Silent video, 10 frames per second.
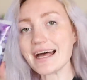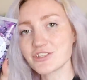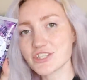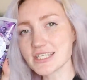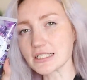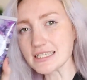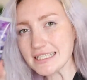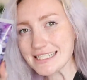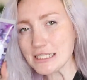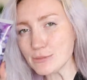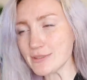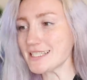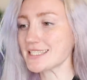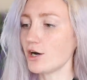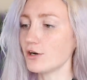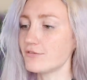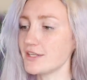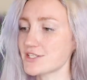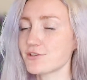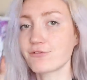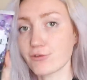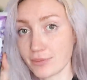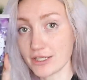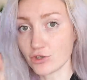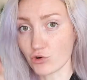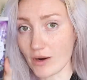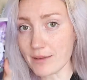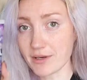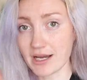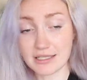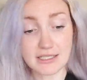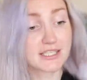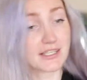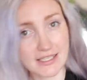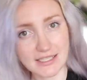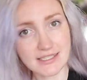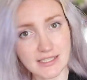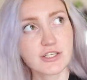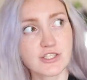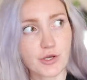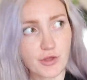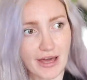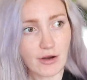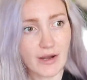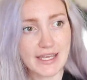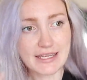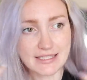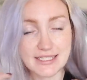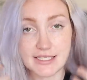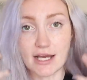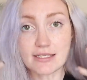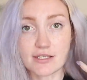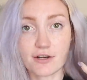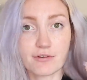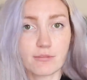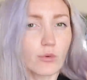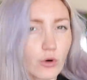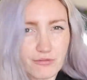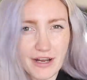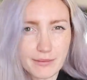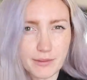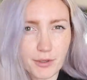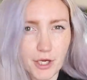add just a little bit of this Forbidden Grape color to this, so that way it starts off a more vibrant